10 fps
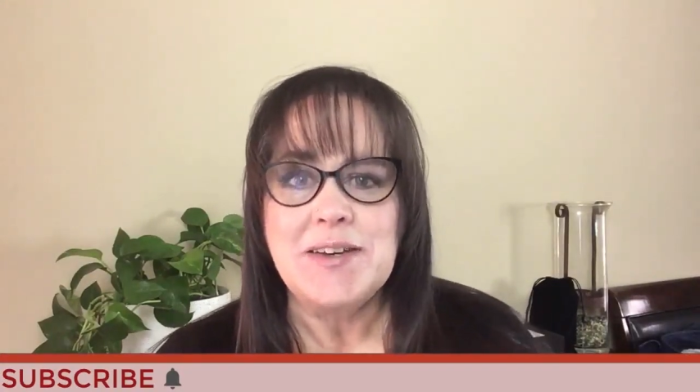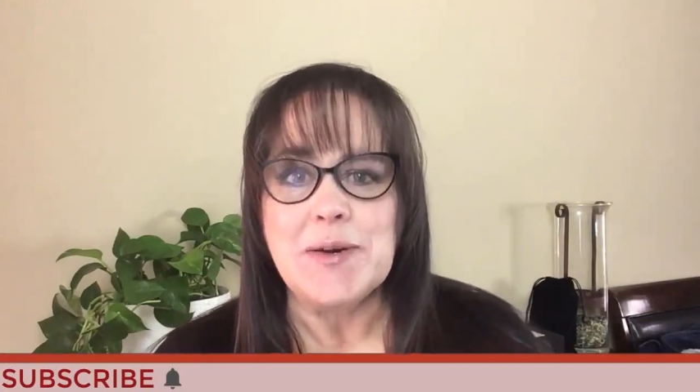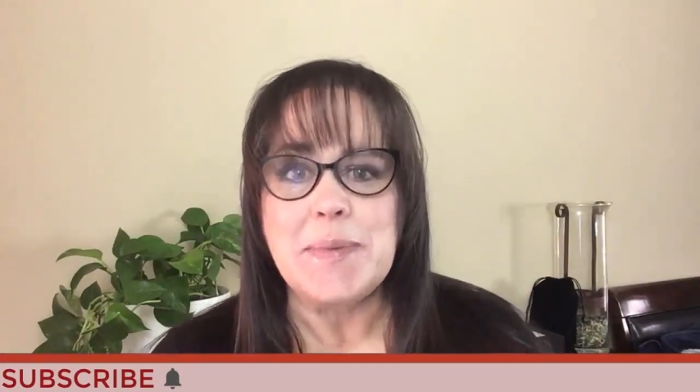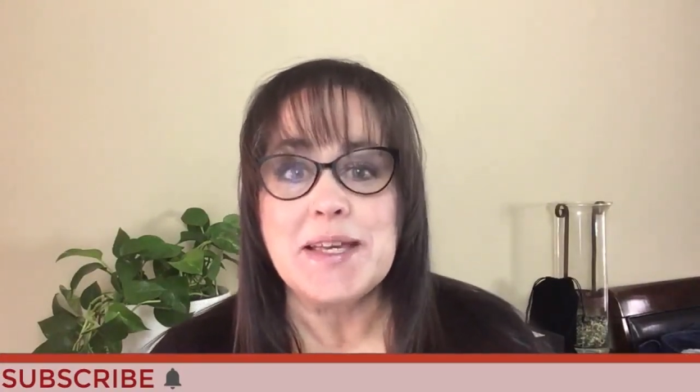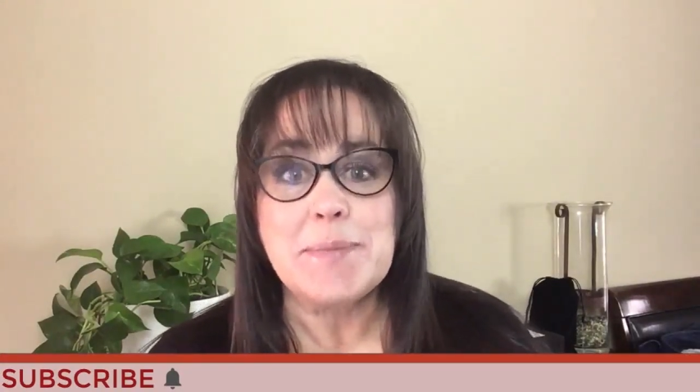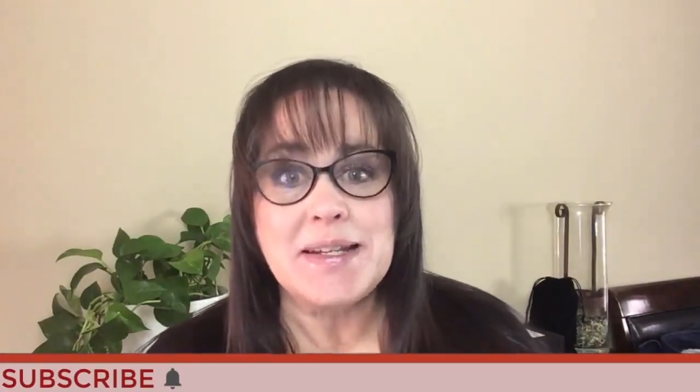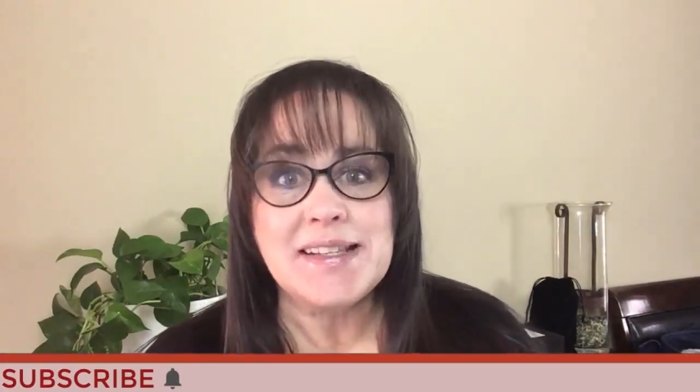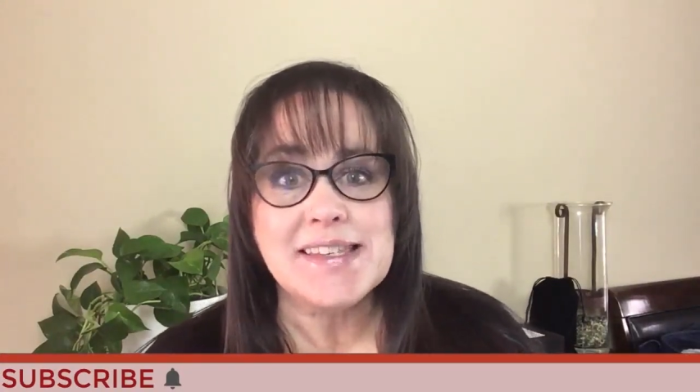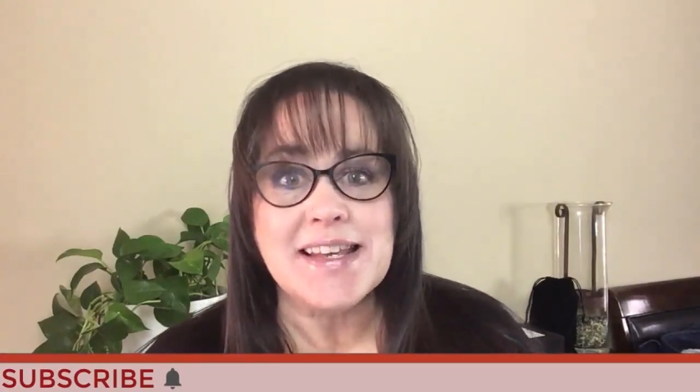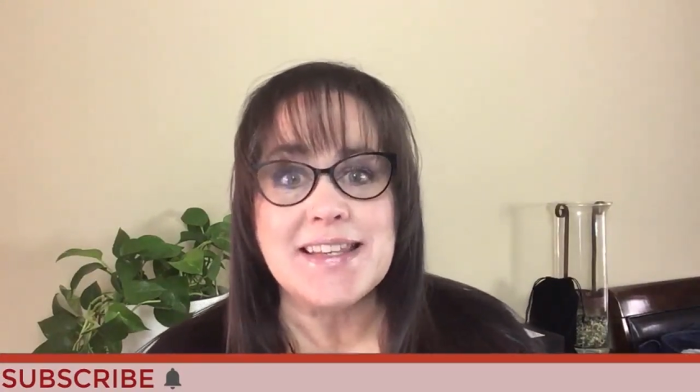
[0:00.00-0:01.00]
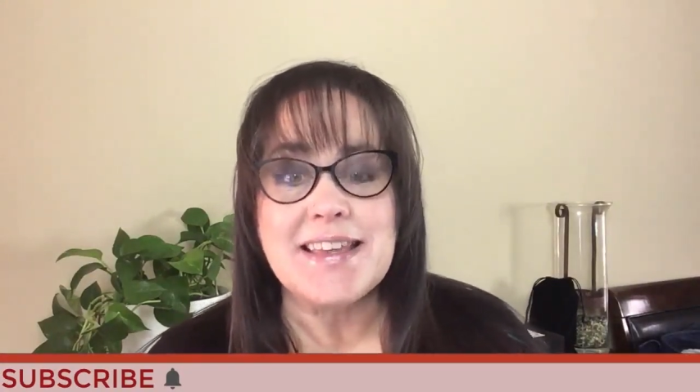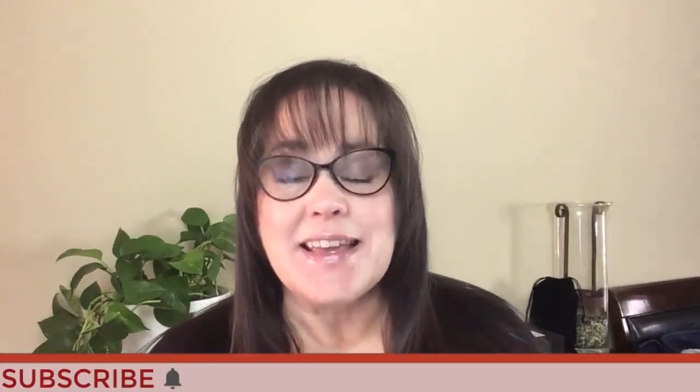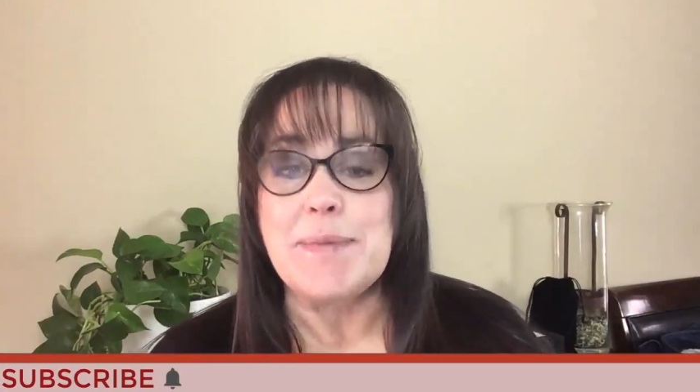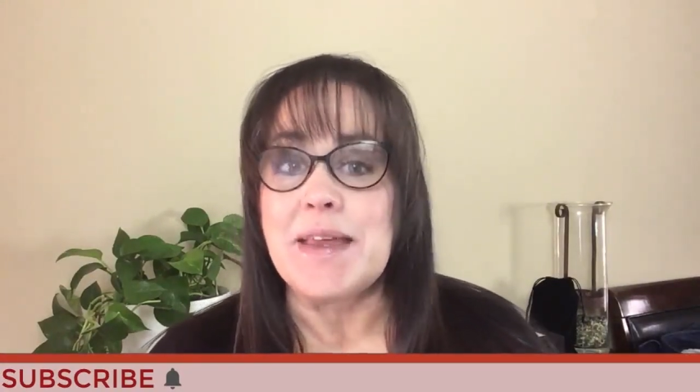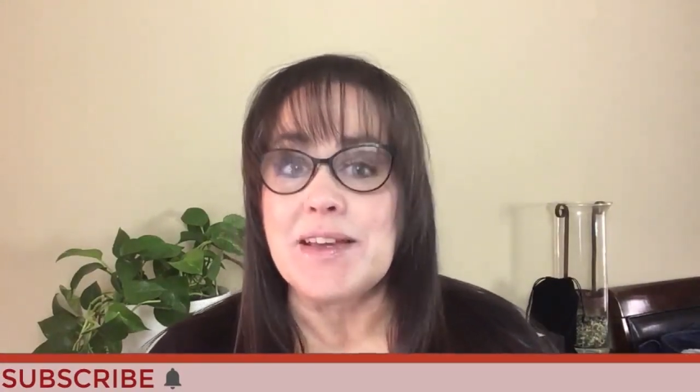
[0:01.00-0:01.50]
or pick up an insight to the
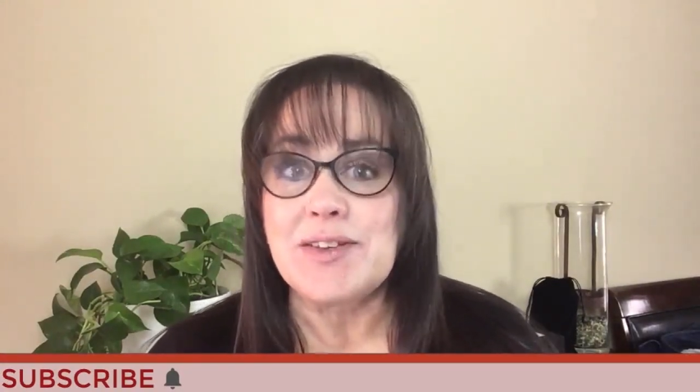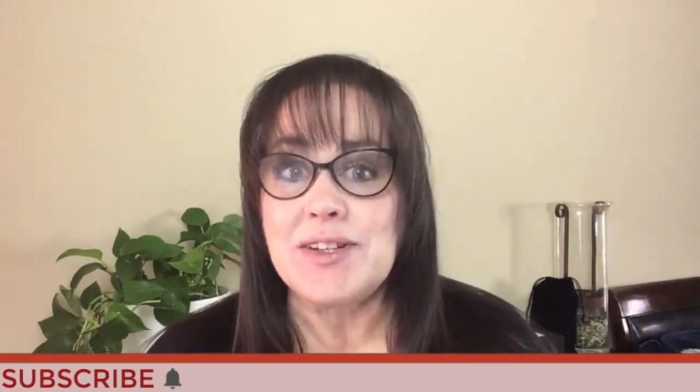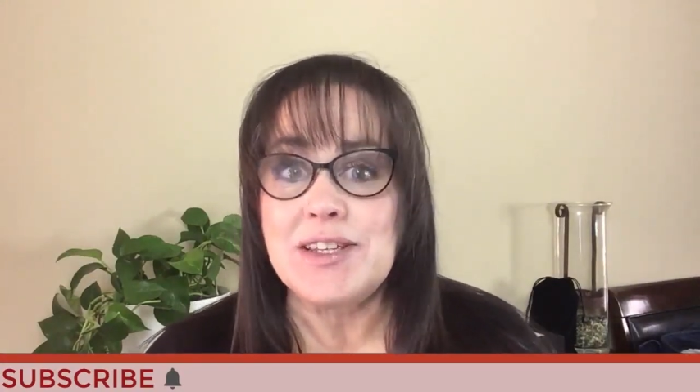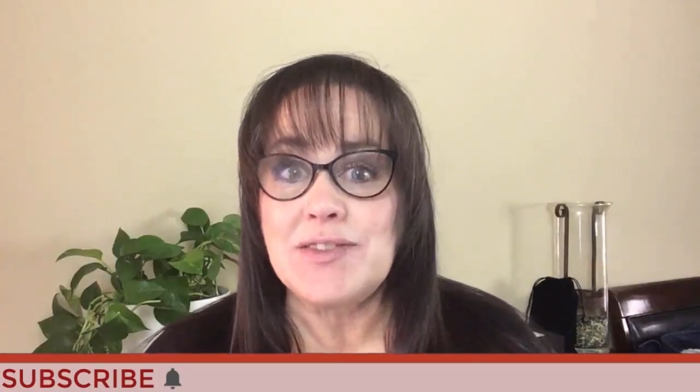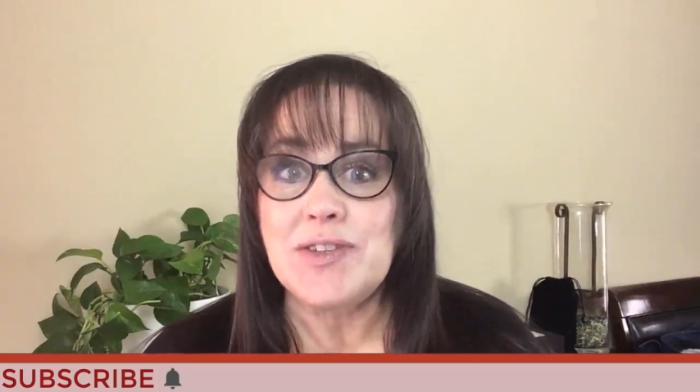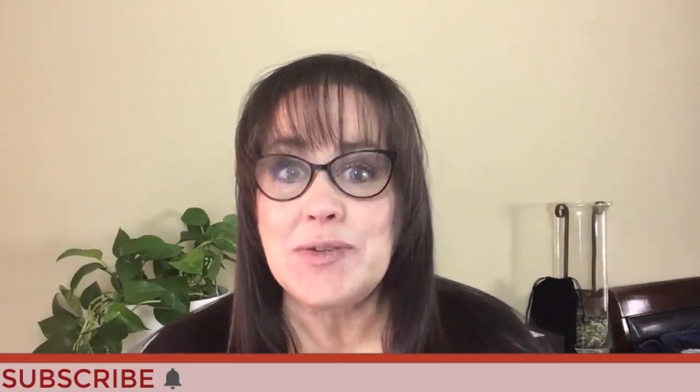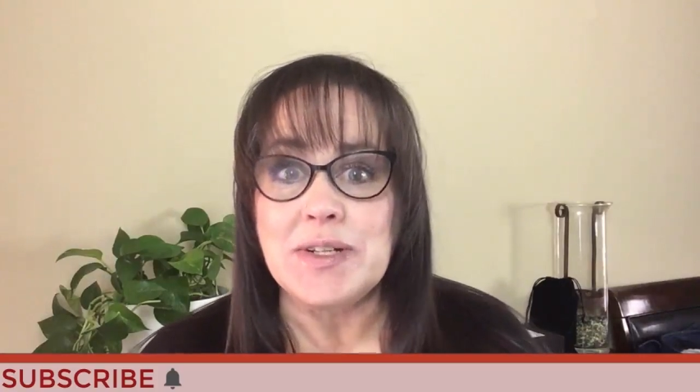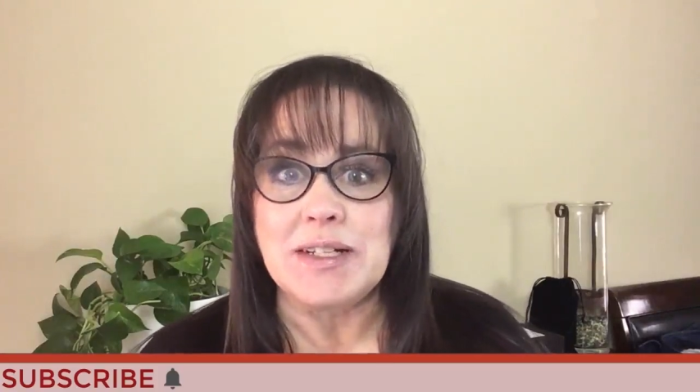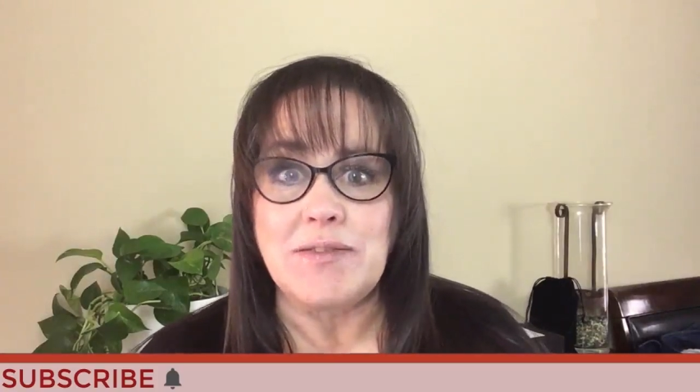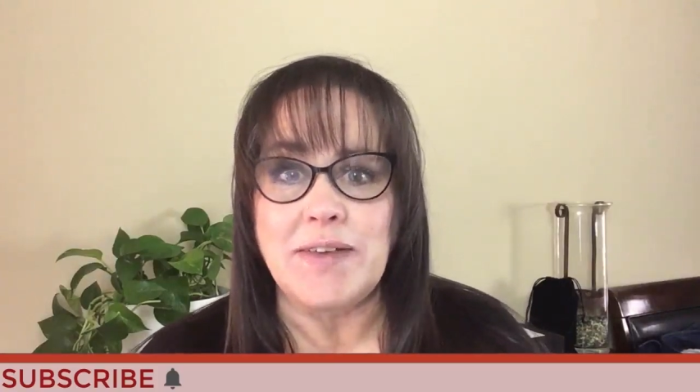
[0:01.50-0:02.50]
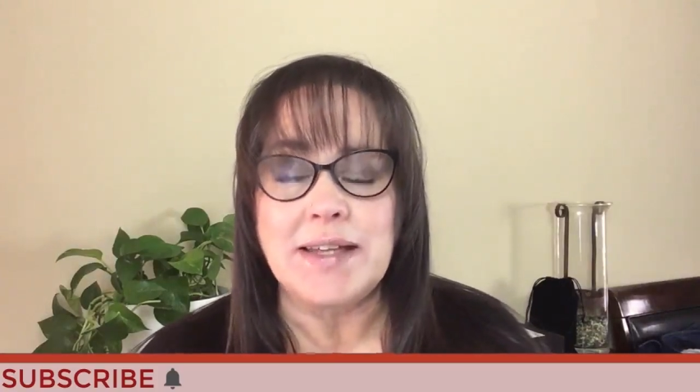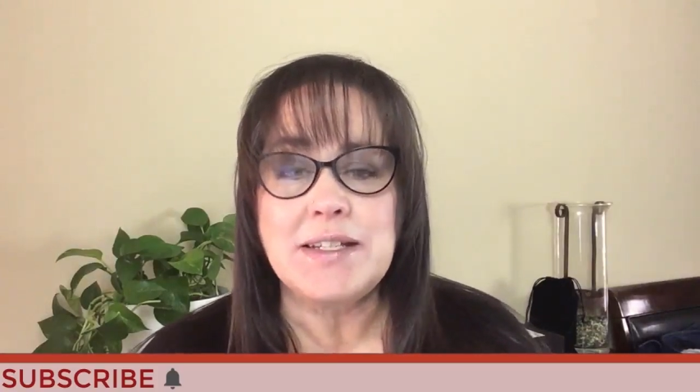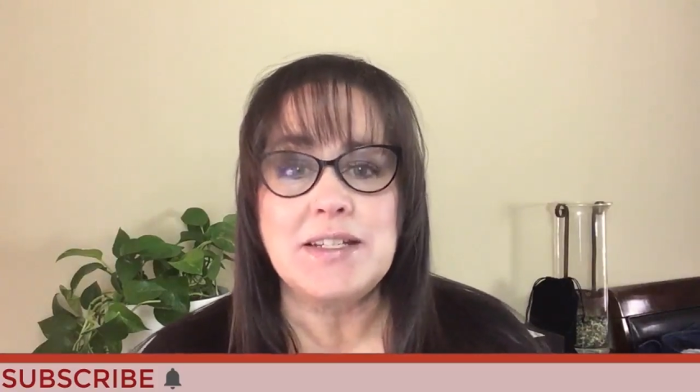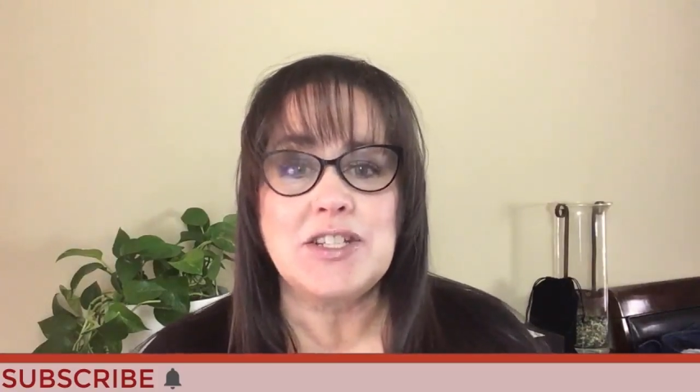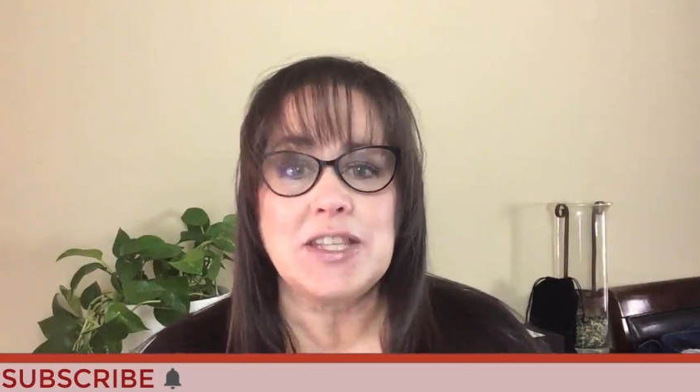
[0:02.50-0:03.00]
game that could give you an
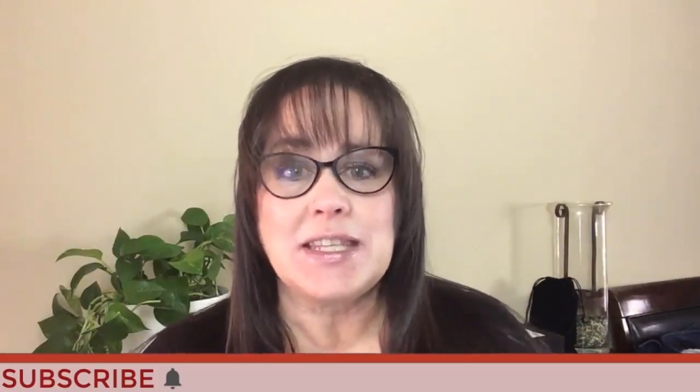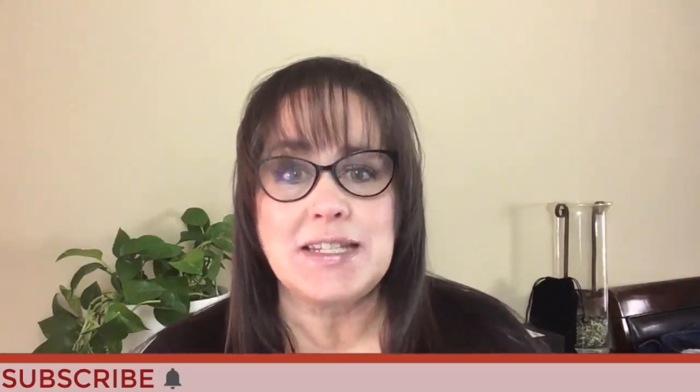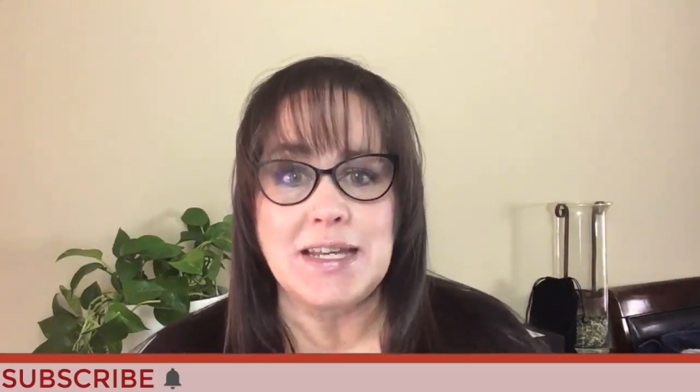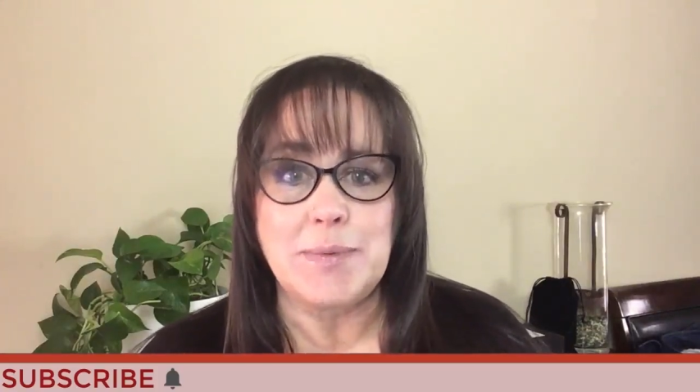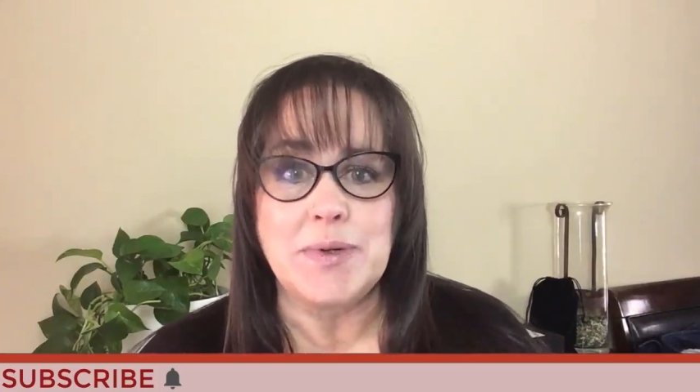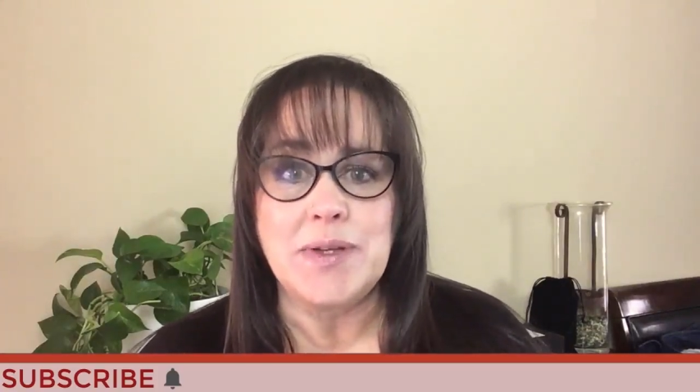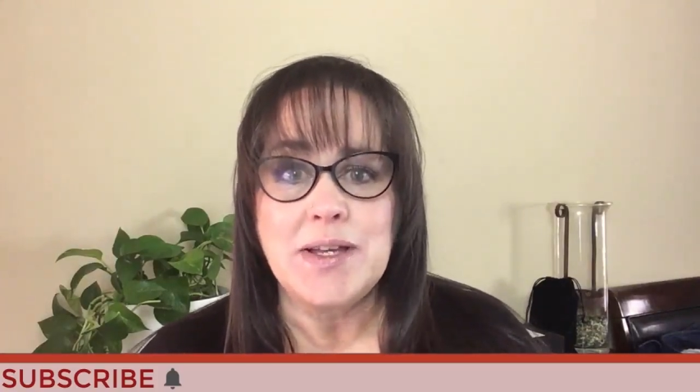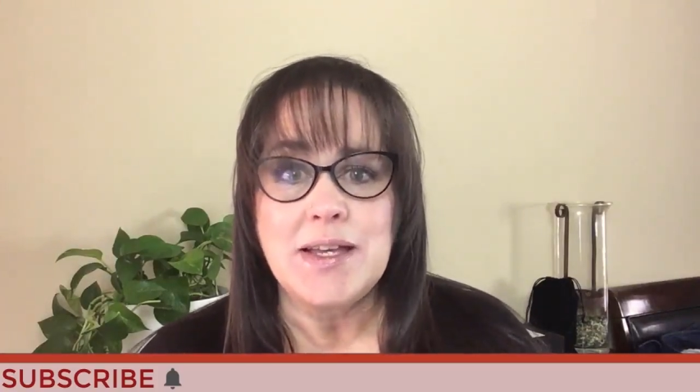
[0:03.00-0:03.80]
advantage at the table.